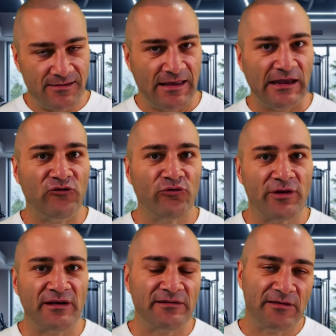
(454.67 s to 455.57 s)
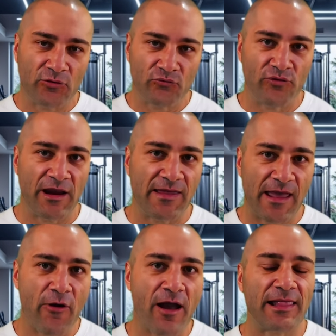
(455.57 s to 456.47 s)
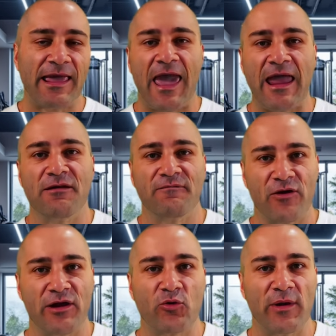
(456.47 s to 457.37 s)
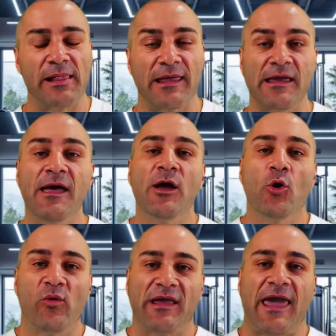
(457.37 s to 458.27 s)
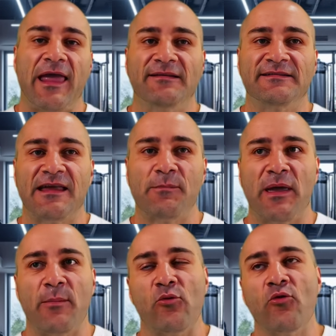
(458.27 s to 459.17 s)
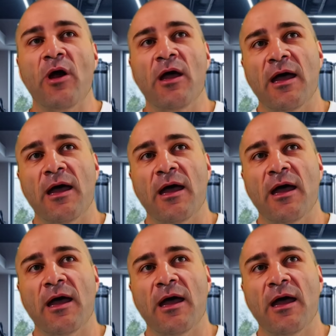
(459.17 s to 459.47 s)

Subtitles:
injuries rear their ugly head very quickly. We can see people